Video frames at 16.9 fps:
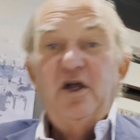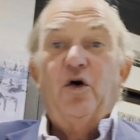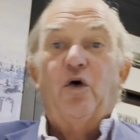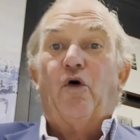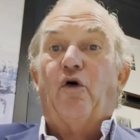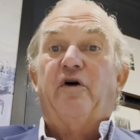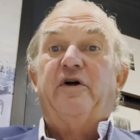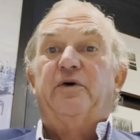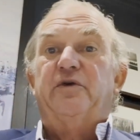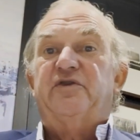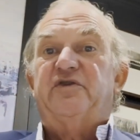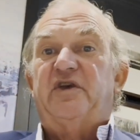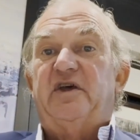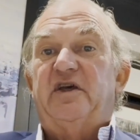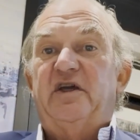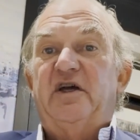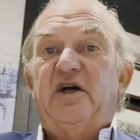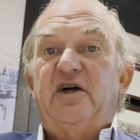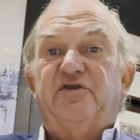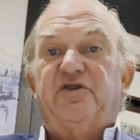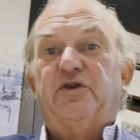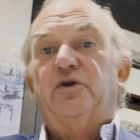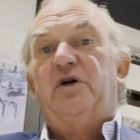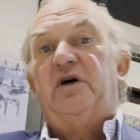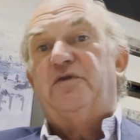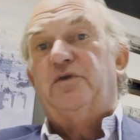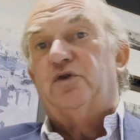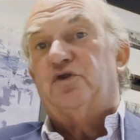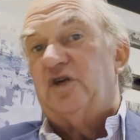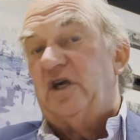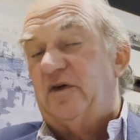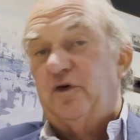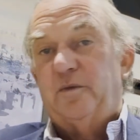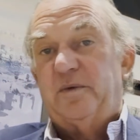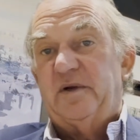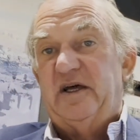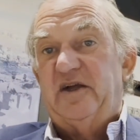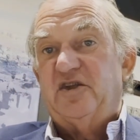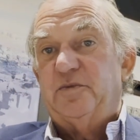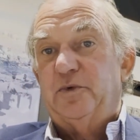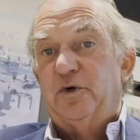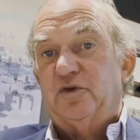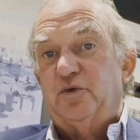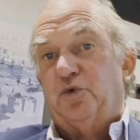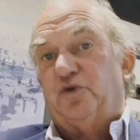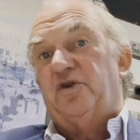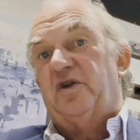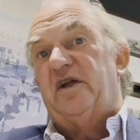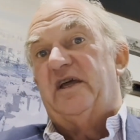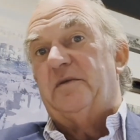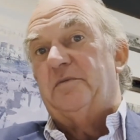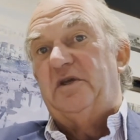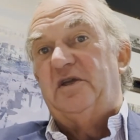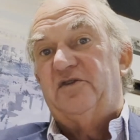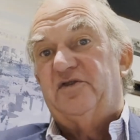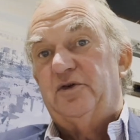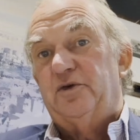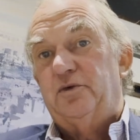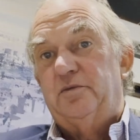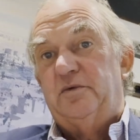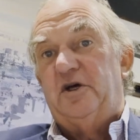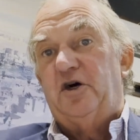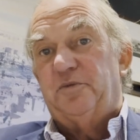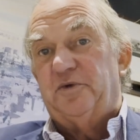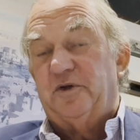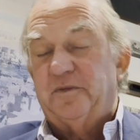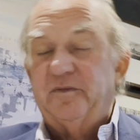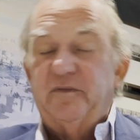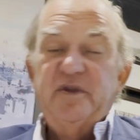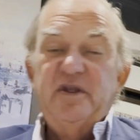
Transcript: Or he'll say, do you have your travel plans booked? Would you like me to help you?